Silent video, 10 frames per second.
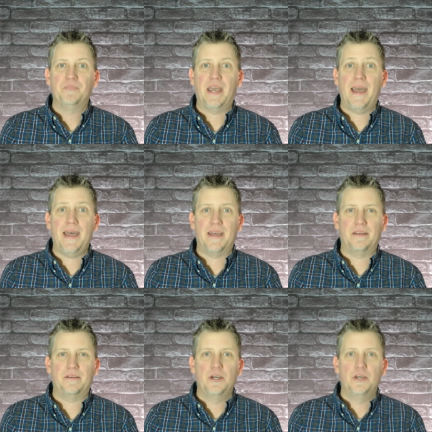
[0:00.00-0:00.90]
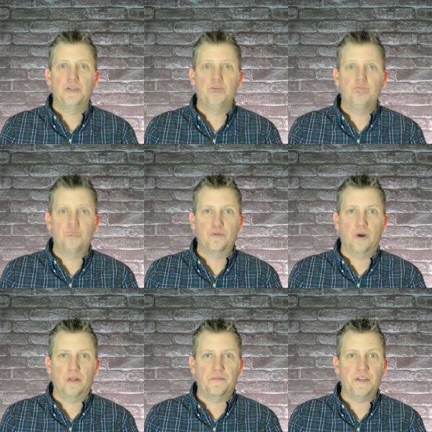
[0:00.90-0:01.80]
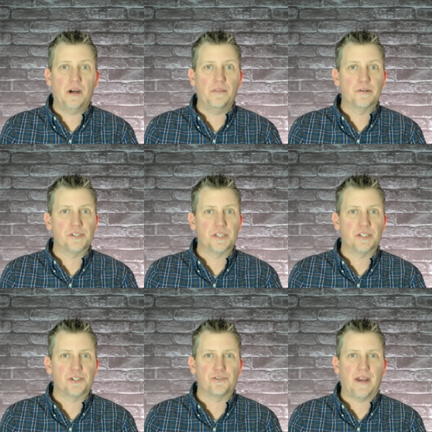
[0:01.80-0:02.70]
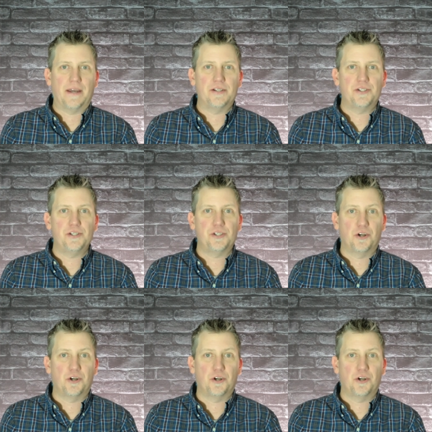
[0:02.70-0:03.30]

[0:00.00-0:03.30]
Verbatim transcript: and you do all of the other six strategies